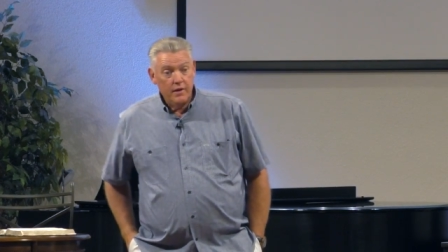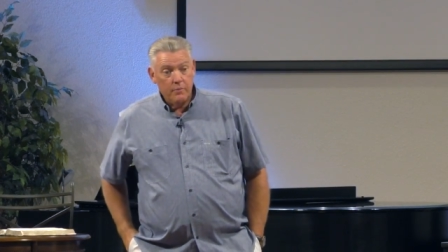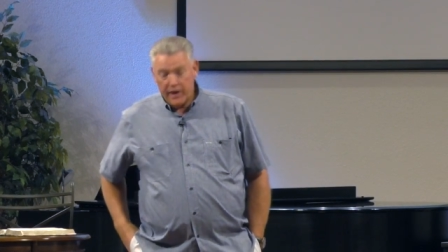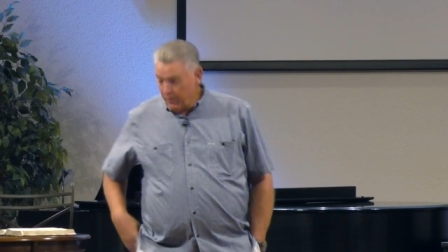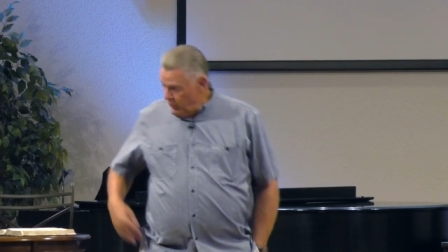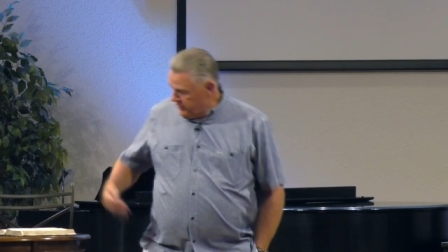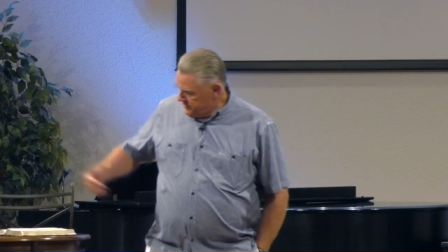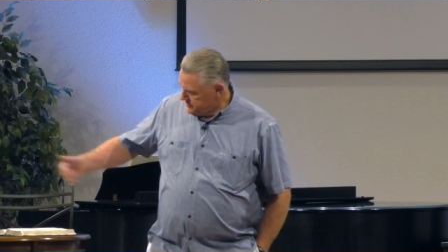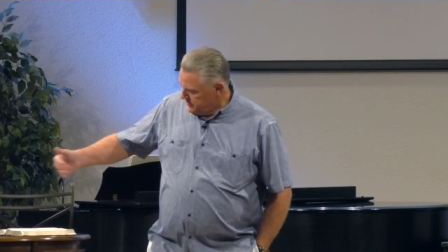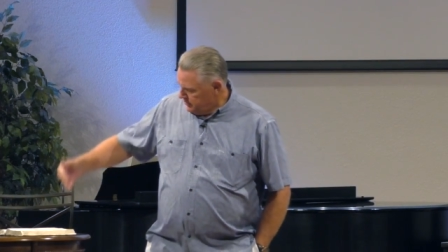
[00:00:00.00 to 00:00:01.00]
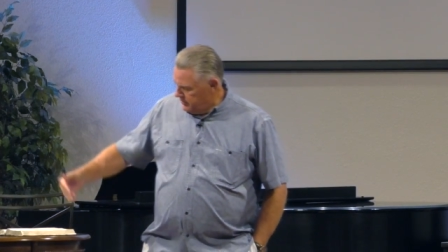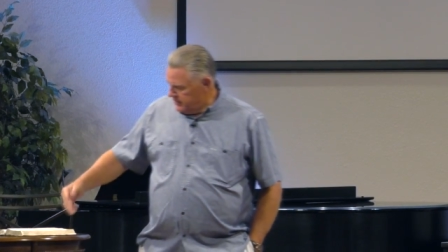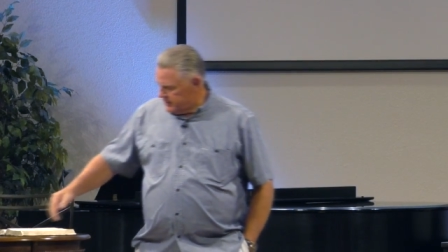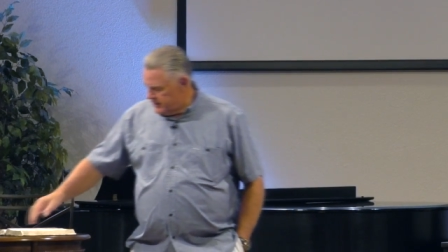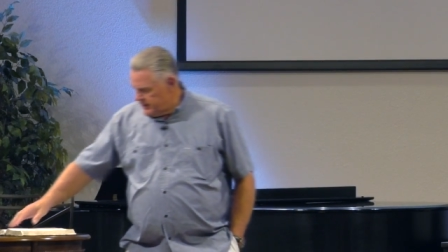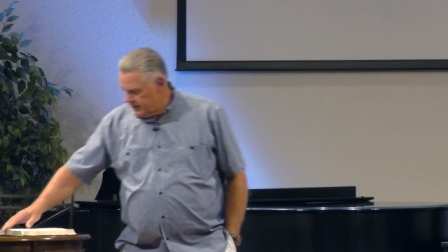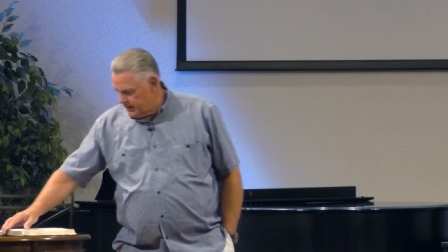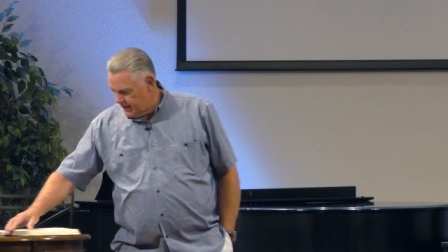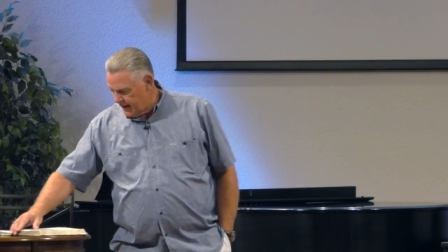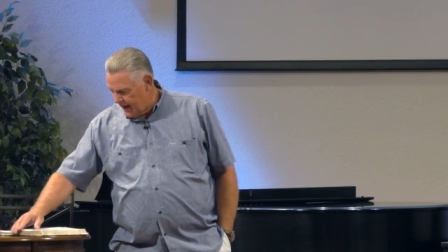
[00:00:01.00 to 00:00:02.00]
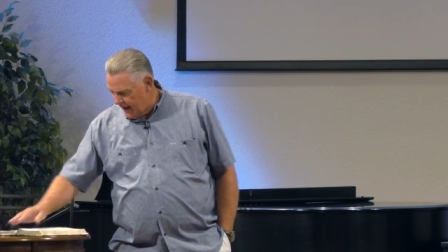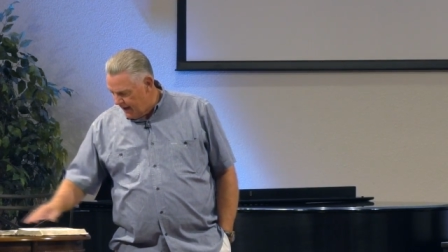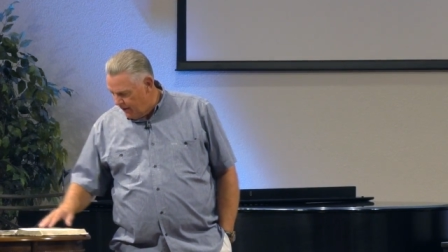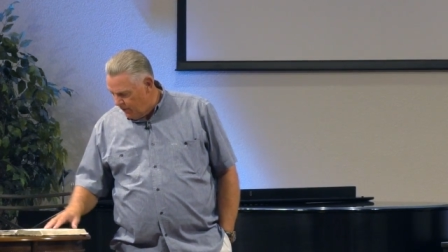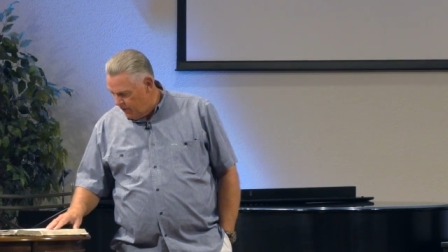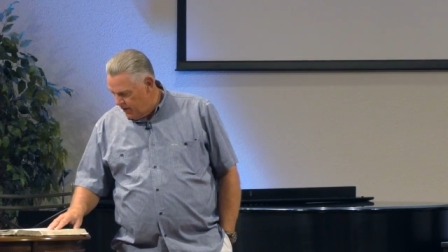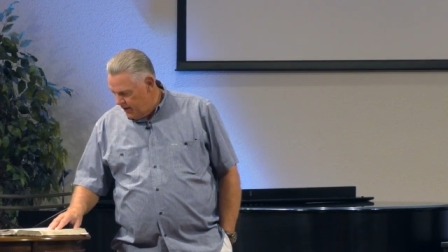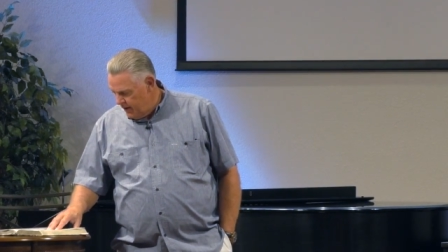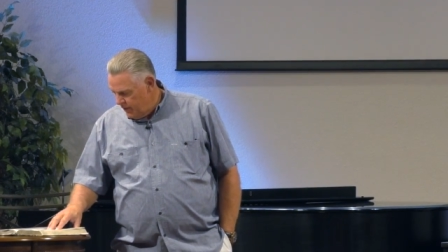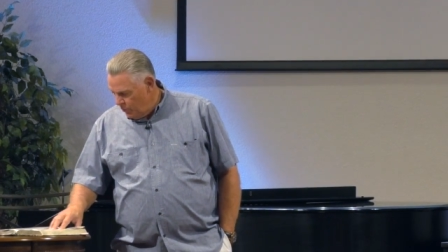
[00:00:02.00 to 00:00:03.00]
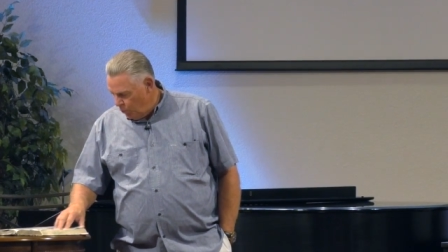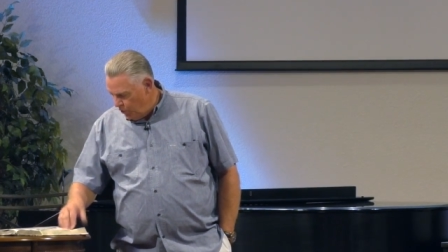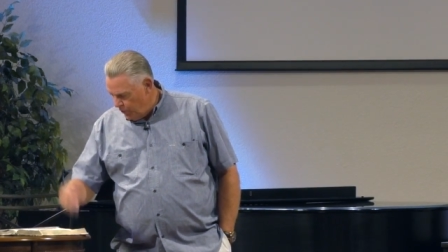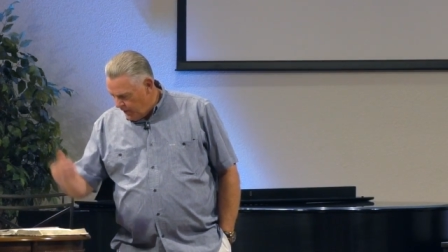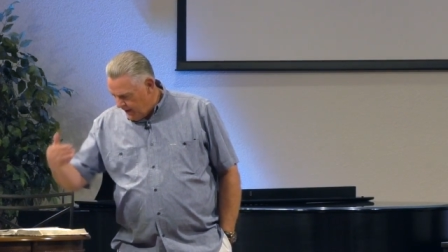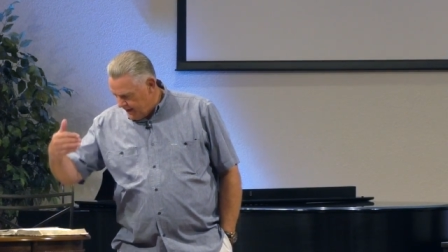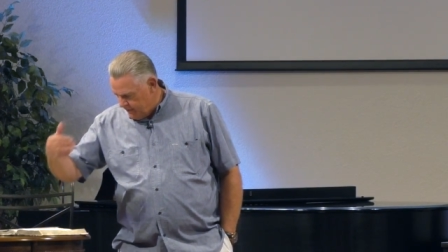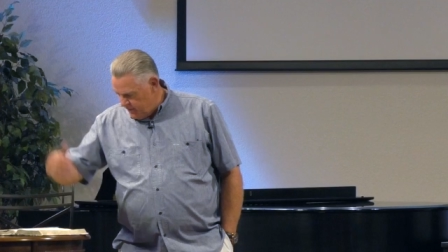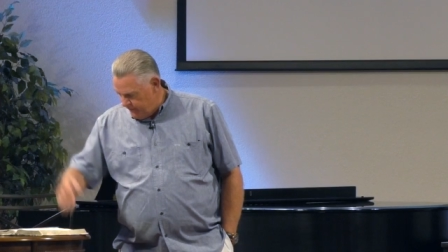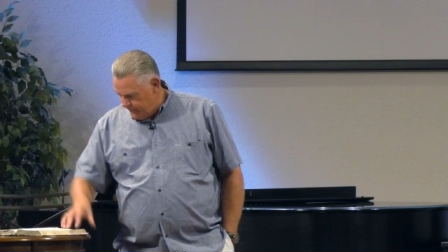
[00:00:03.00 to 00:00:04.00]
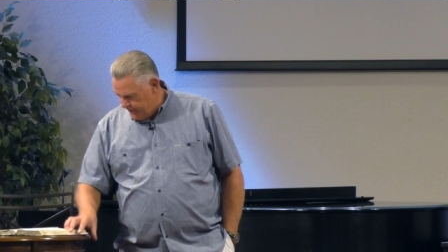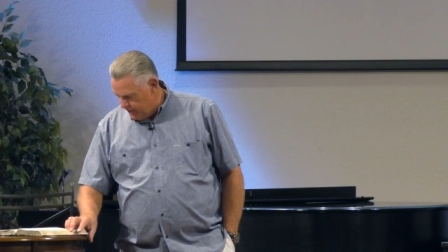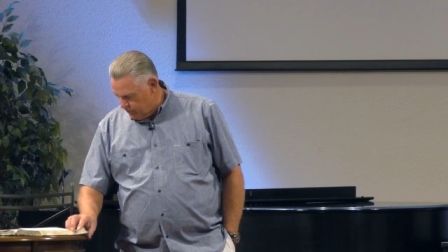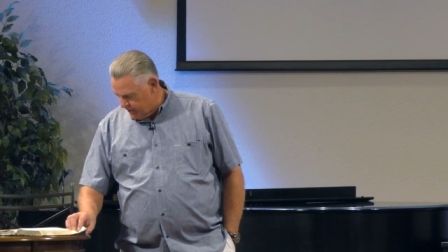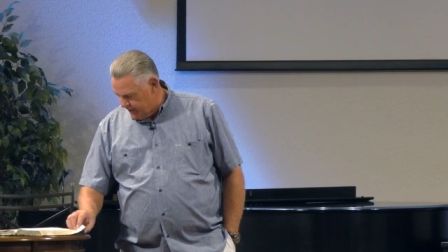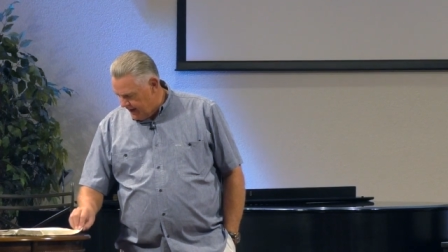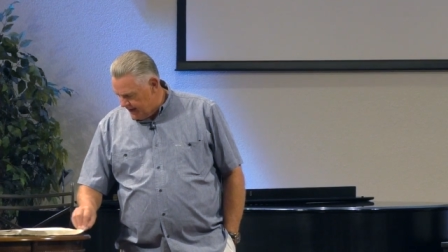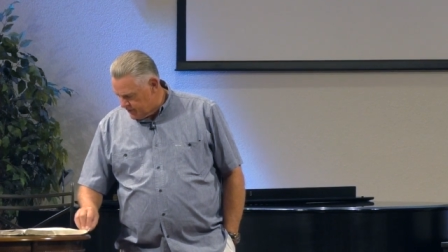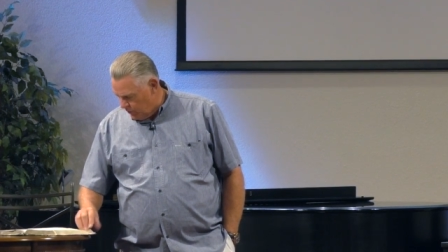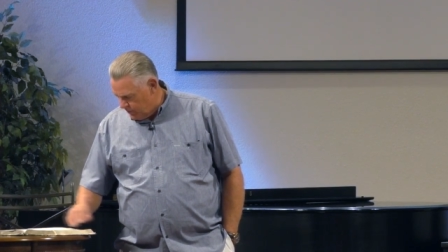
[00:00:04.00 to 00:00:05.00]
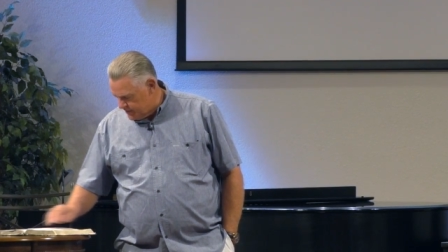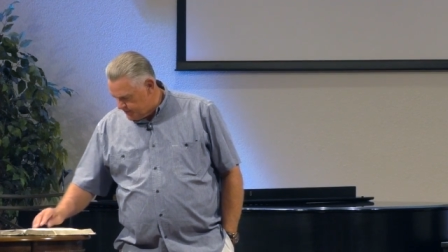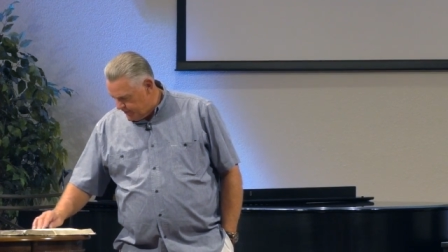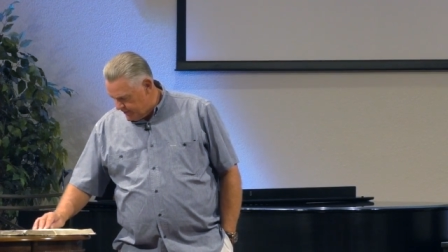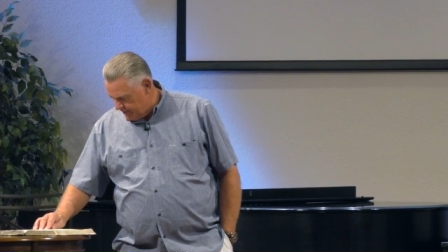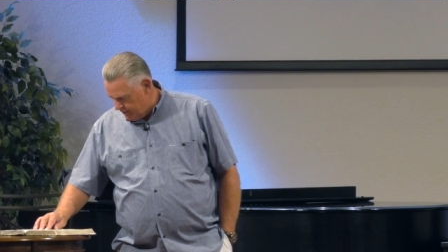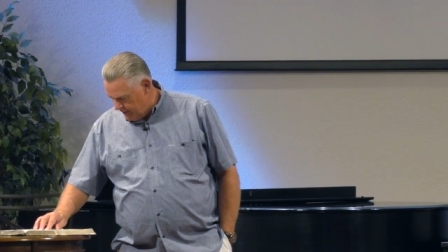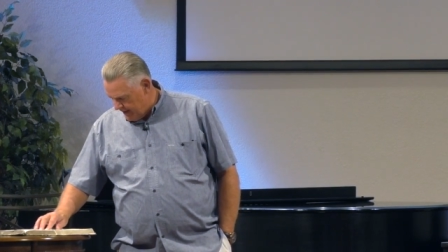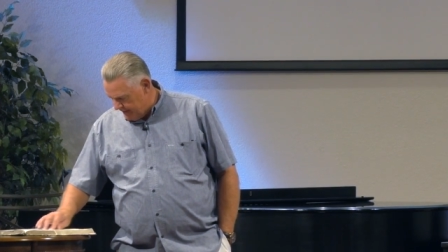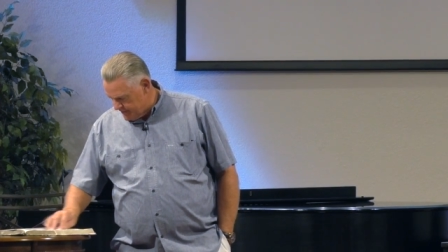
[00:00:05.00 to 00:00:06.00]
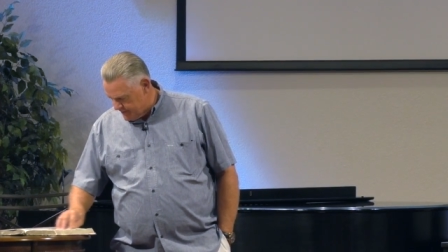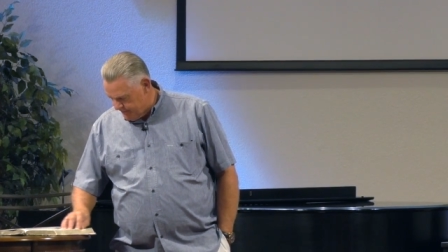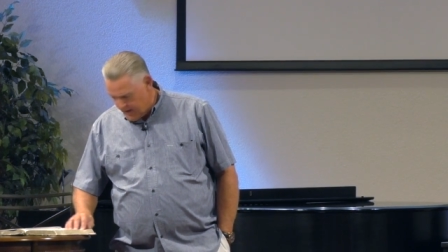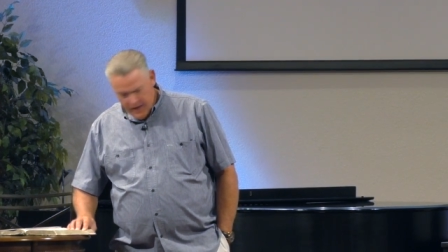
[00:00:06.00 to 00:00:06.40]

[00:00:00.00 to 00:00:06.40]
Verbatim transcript: But I want us to look at how you and I can be filled with God's Holy Spirit in our lives.